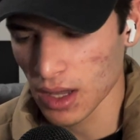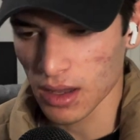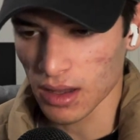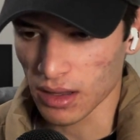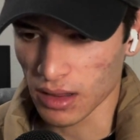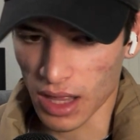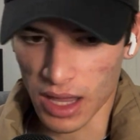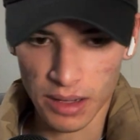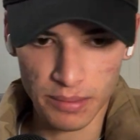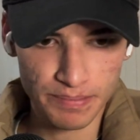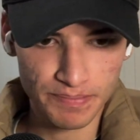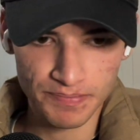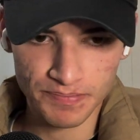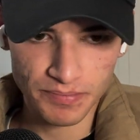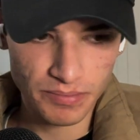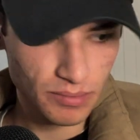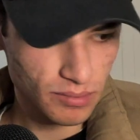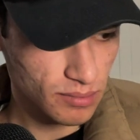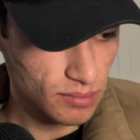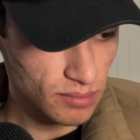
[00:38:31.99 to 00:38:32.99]
Like,
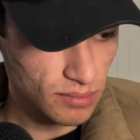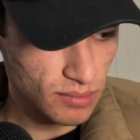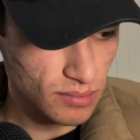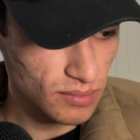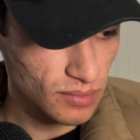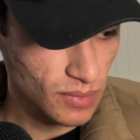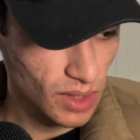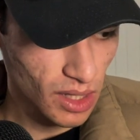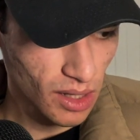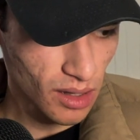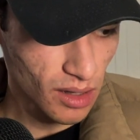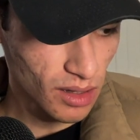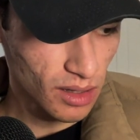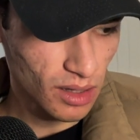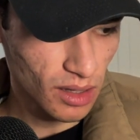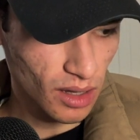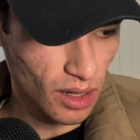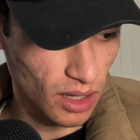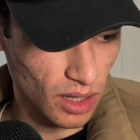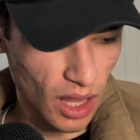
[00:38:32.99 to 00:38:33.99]

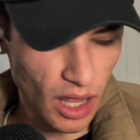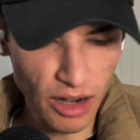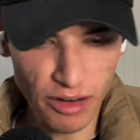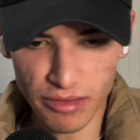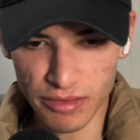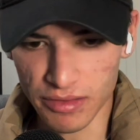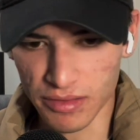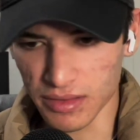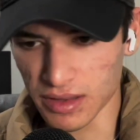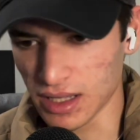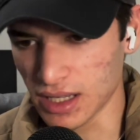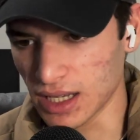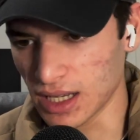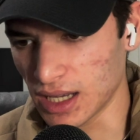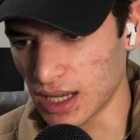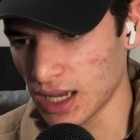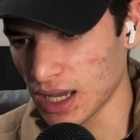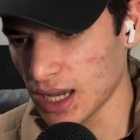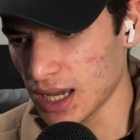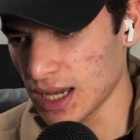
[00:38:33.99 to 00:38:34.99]
a lot of the
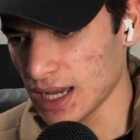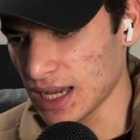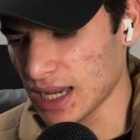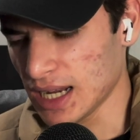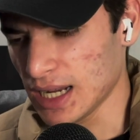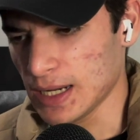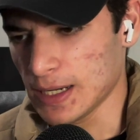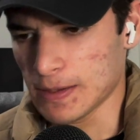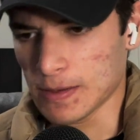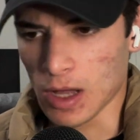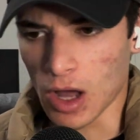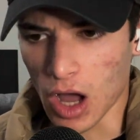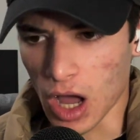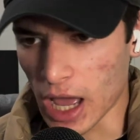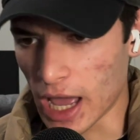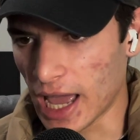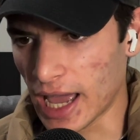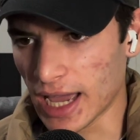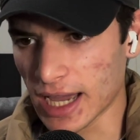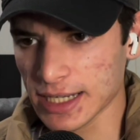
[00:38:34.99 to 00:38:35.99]

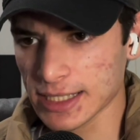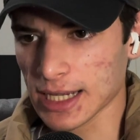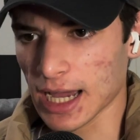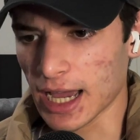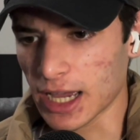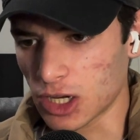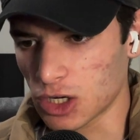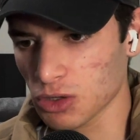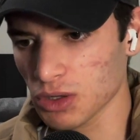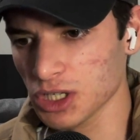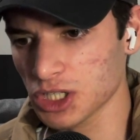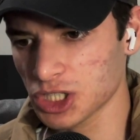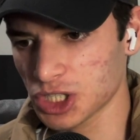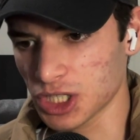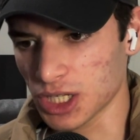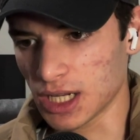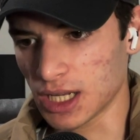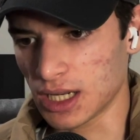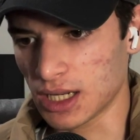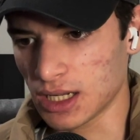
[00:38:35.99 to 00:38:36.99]

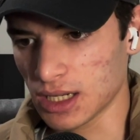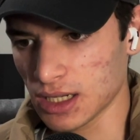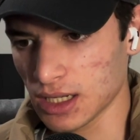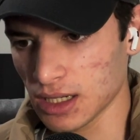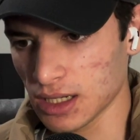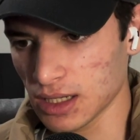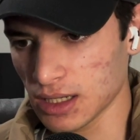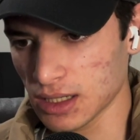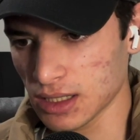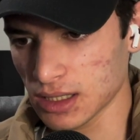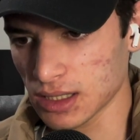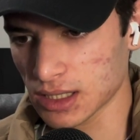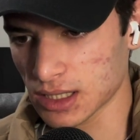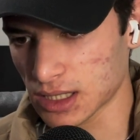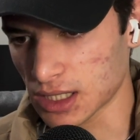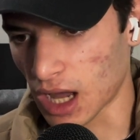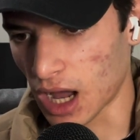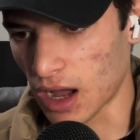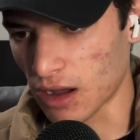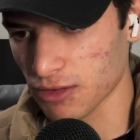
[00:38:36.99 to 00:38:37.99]
anti-Christian
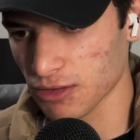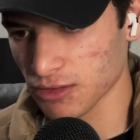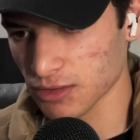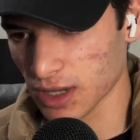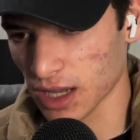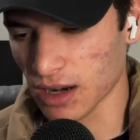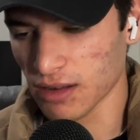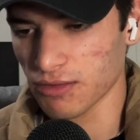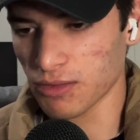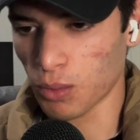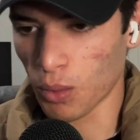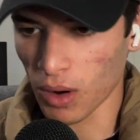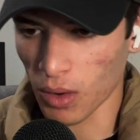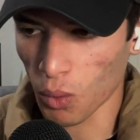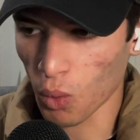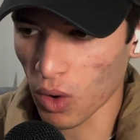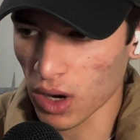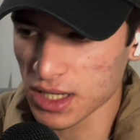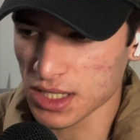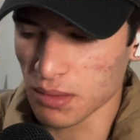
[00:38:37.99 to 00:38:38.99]
stuff, kind of
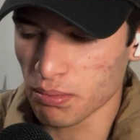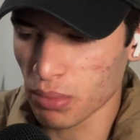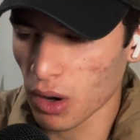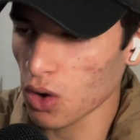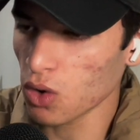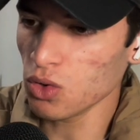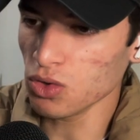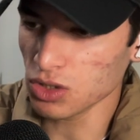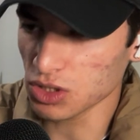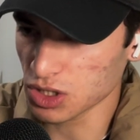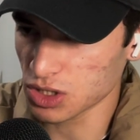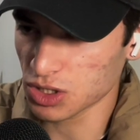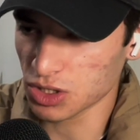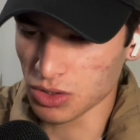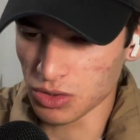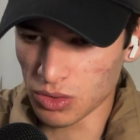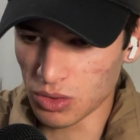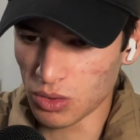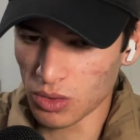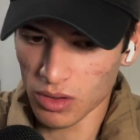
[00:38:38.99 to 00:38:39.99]
what is opposed
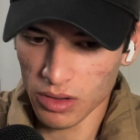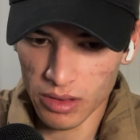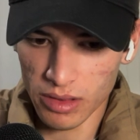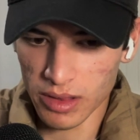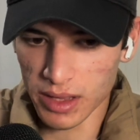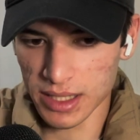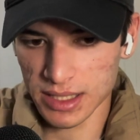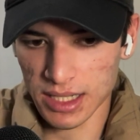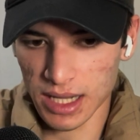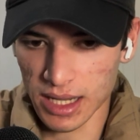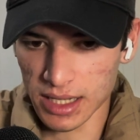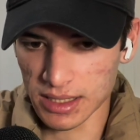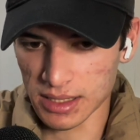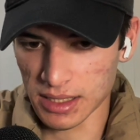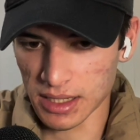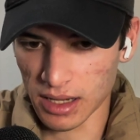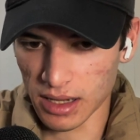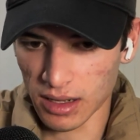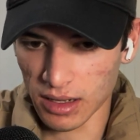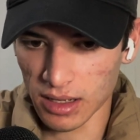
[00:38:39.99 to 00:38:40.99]
to this
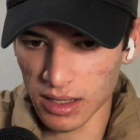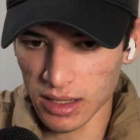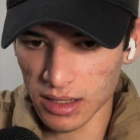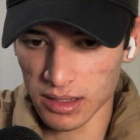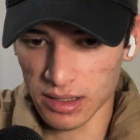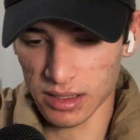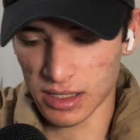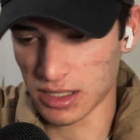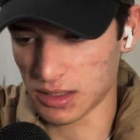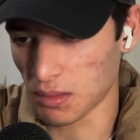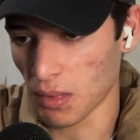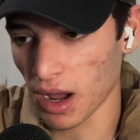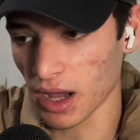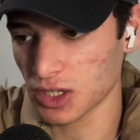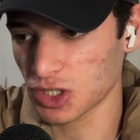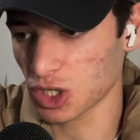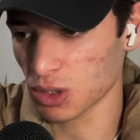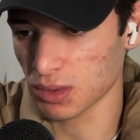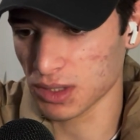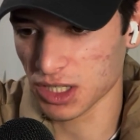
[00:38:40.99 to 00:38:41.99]
idea, at least my
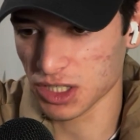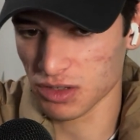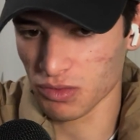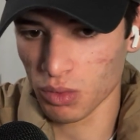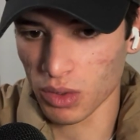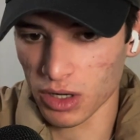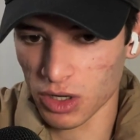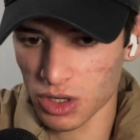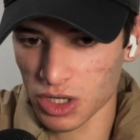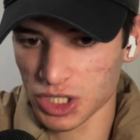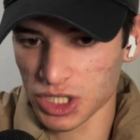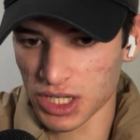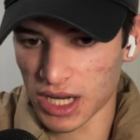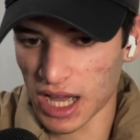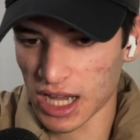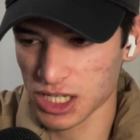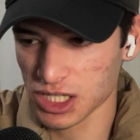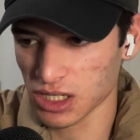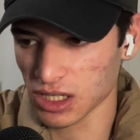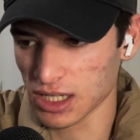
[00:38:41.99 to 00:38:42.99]
interpretation of what Christian
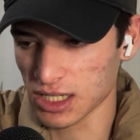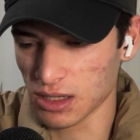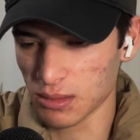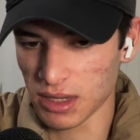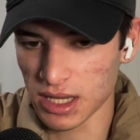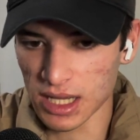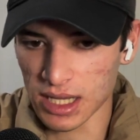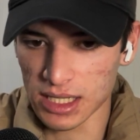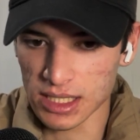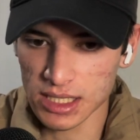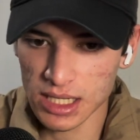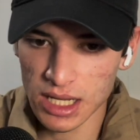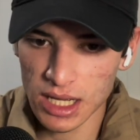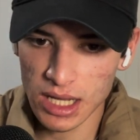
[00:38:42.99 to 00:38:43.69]
nationalism is,